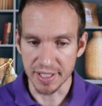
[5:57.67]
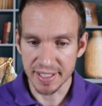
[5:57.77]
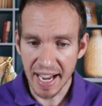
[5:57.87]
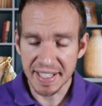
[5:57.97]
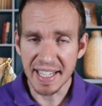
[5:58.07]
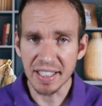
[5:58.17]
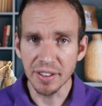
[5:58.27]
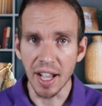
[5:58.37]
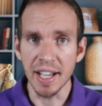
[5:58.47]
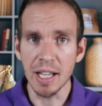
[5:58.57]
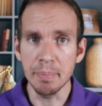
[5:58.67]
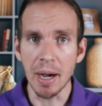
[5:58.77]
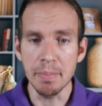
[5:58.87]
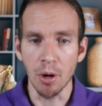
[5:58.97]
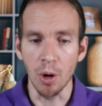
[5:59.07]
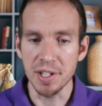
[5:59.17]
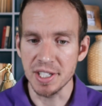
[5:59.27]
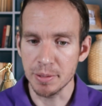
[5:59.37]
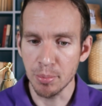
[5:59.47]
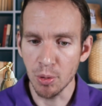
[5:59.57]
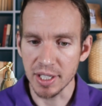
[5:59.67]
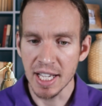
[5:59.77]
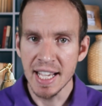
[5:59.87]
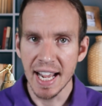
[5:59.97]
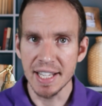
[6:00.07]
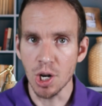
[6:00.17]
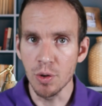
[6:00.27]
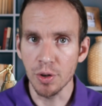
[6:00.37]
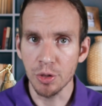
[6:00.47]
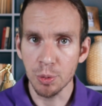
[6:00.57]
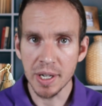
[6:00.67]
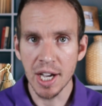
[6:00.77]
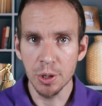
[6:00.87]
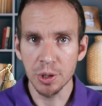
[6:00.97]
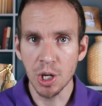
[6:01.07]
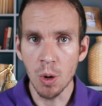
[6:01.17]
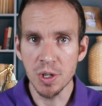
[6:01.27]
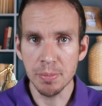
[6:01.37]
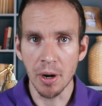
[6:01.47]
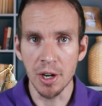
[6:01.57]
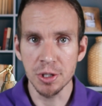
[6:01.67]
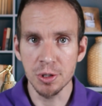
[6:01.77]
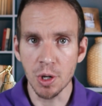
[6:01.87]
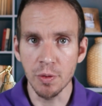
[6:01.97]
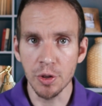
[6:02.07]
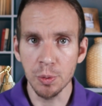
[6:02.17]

This has a lot of bipartisan support, has over 300 co-sponsors, over